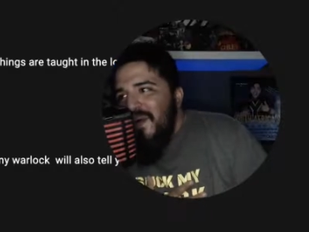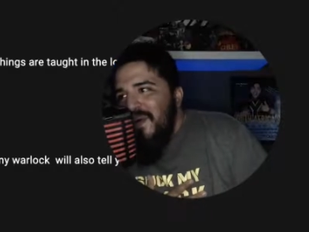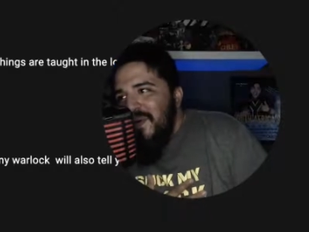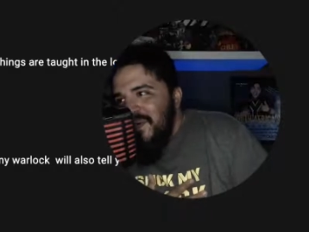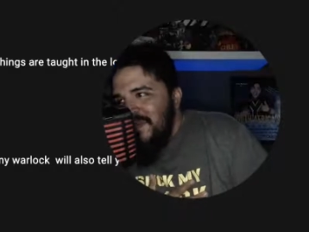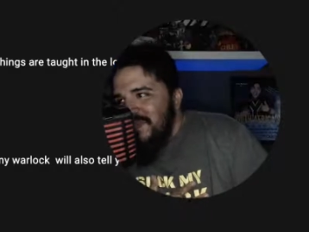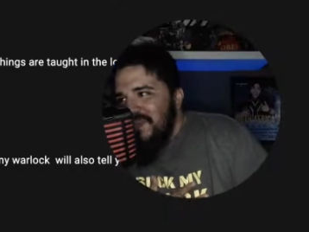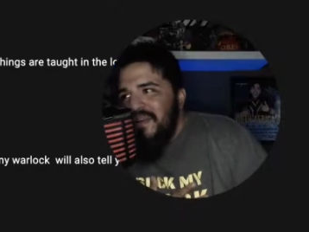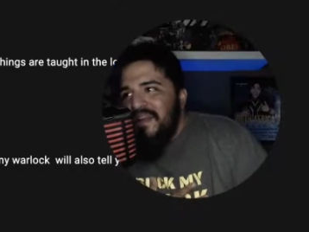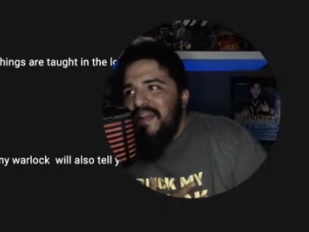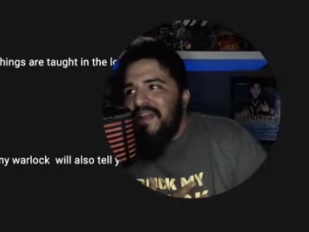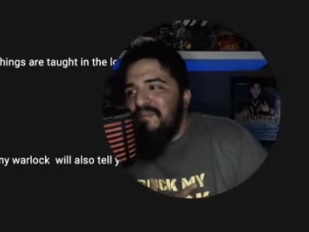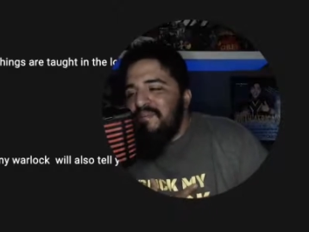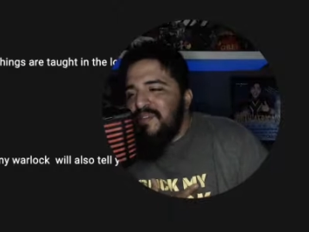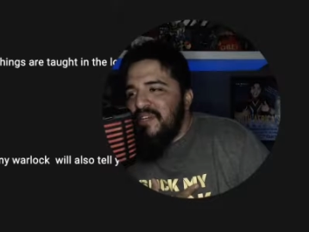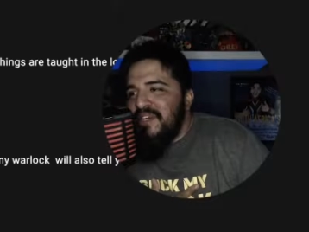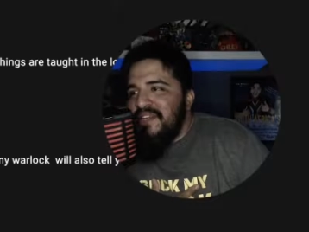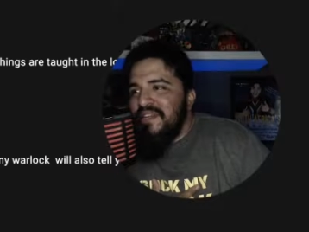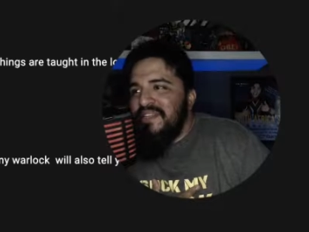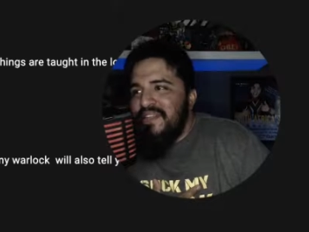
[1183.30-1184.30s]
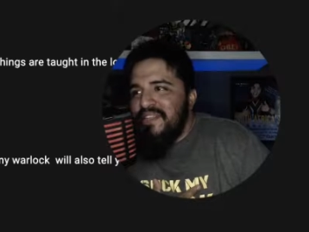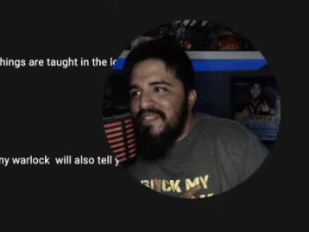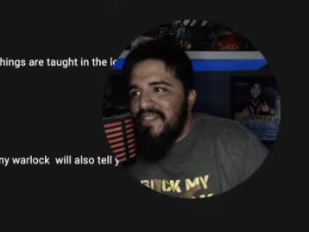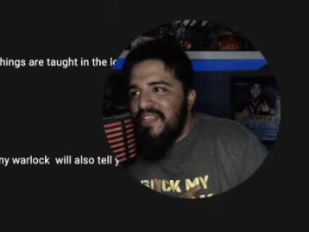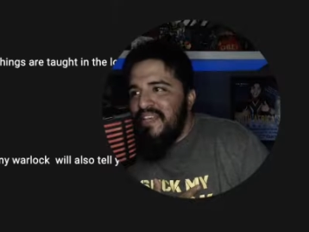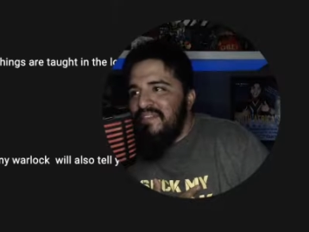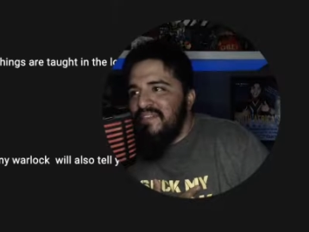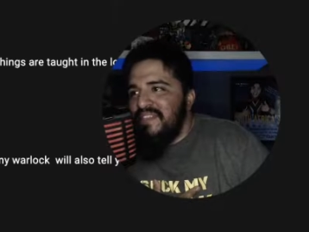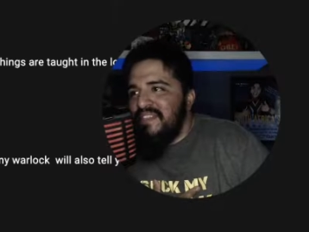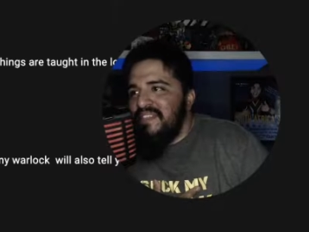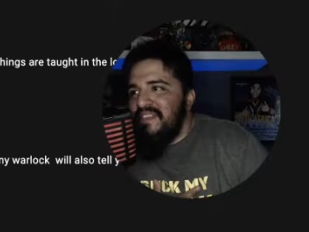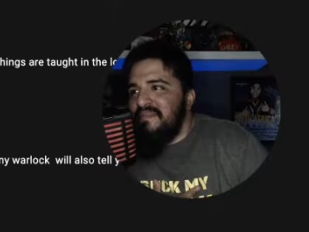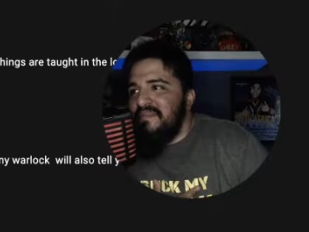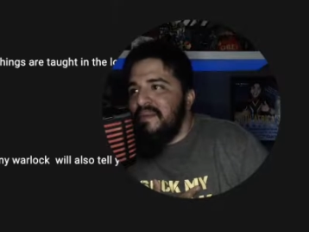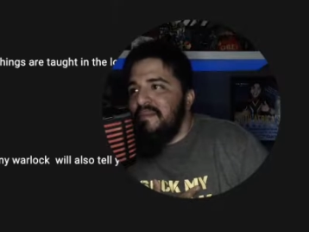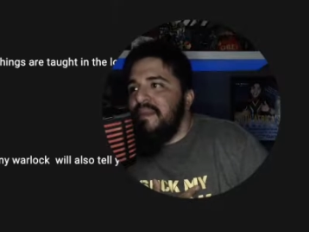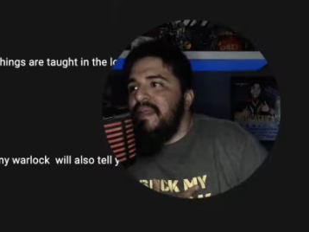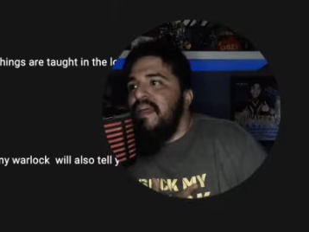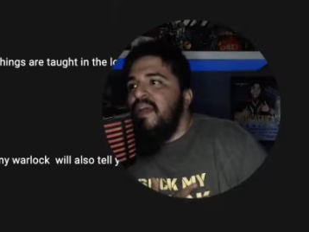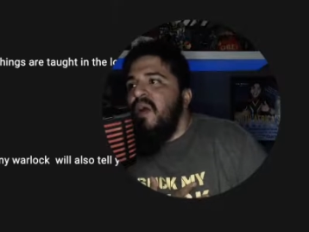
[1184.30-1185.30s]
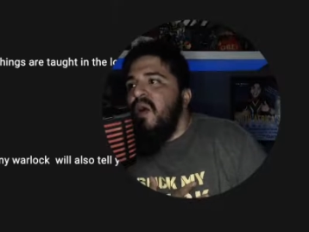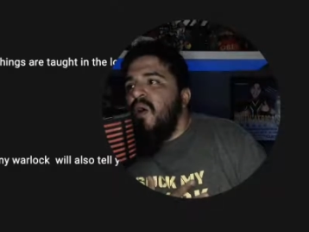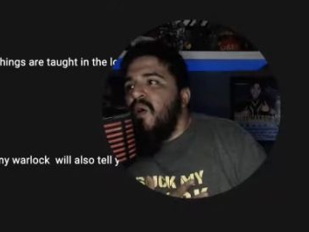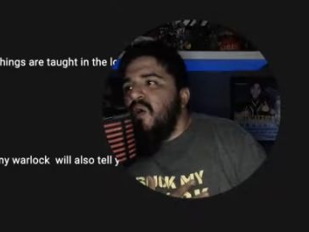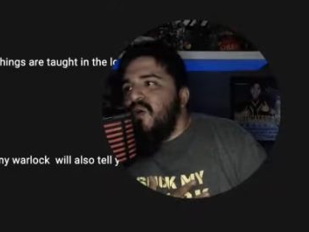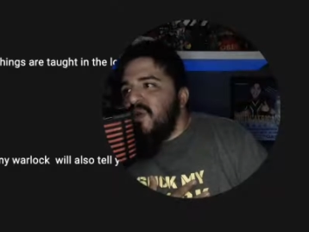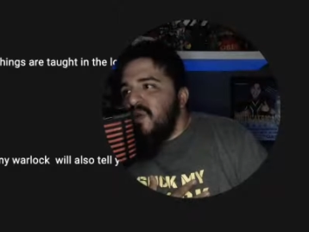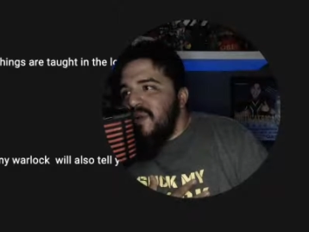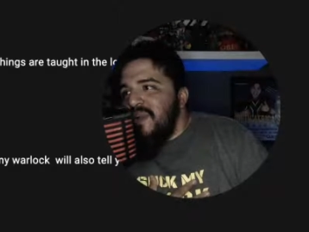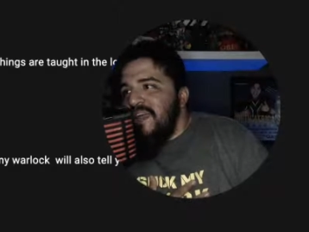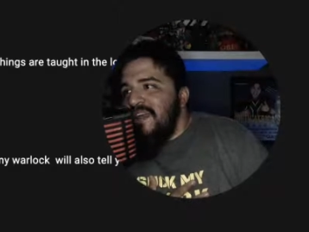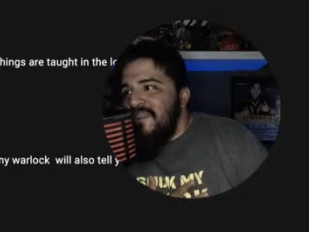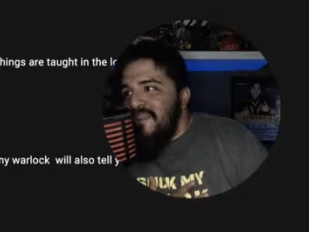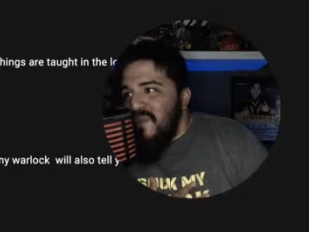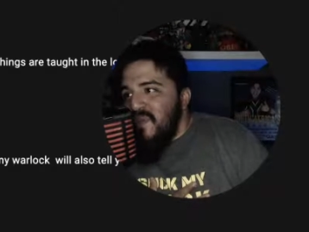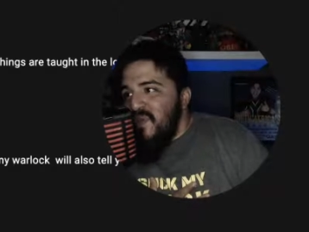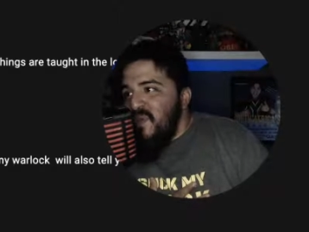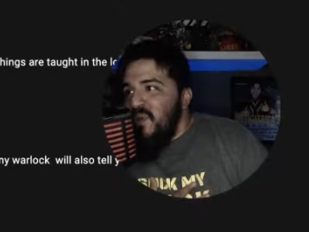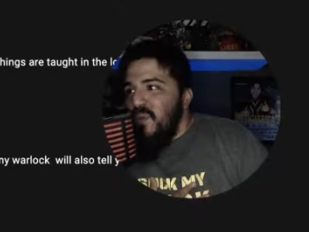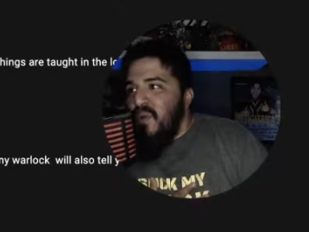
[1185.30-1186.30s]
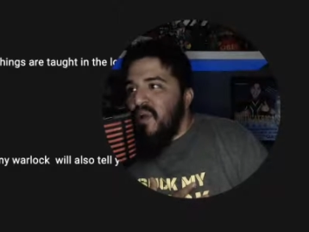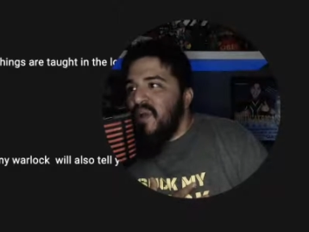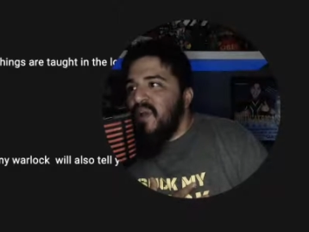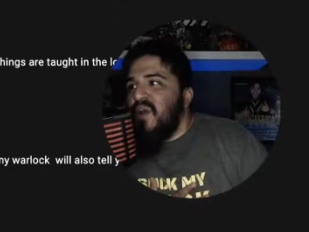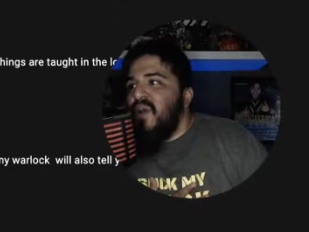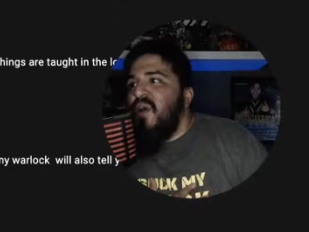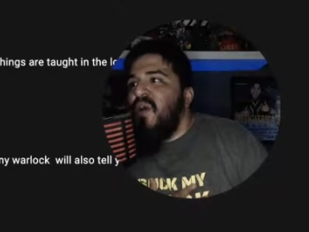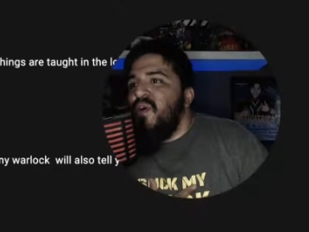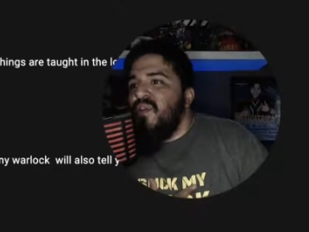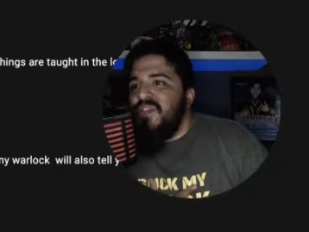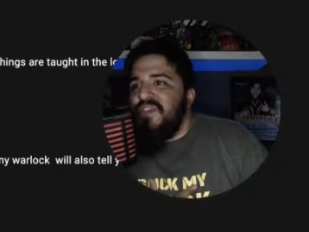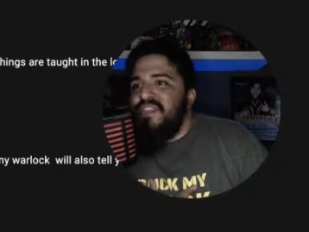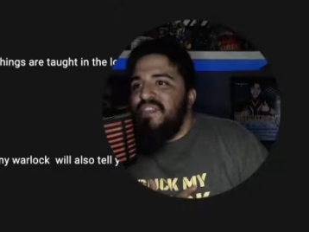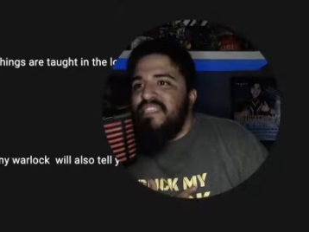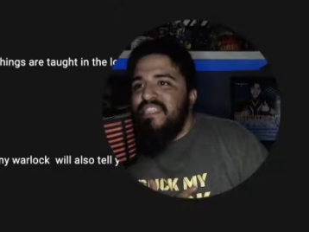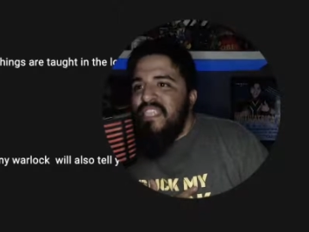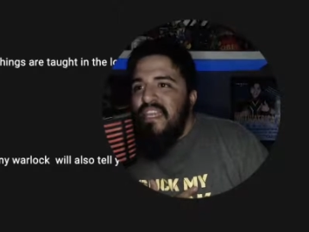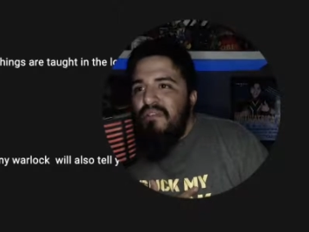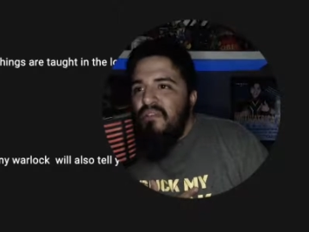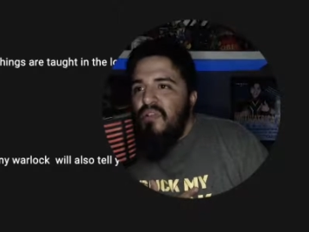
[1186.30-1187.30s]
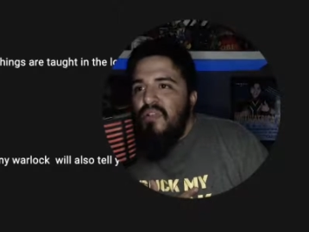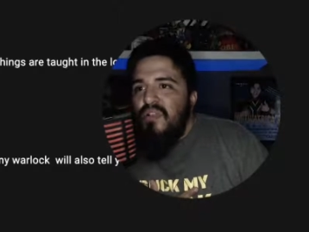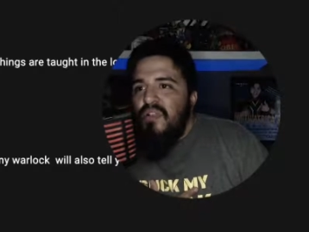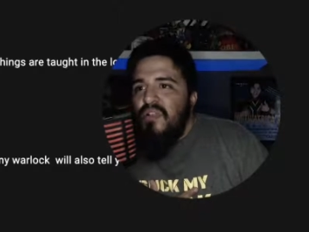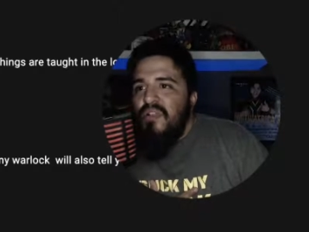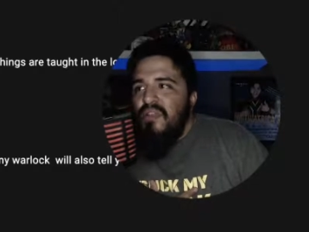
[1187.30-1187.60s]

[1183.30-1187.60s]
Sorry, I'm trying not to laugh at the same time. Or whatever you want to call the devil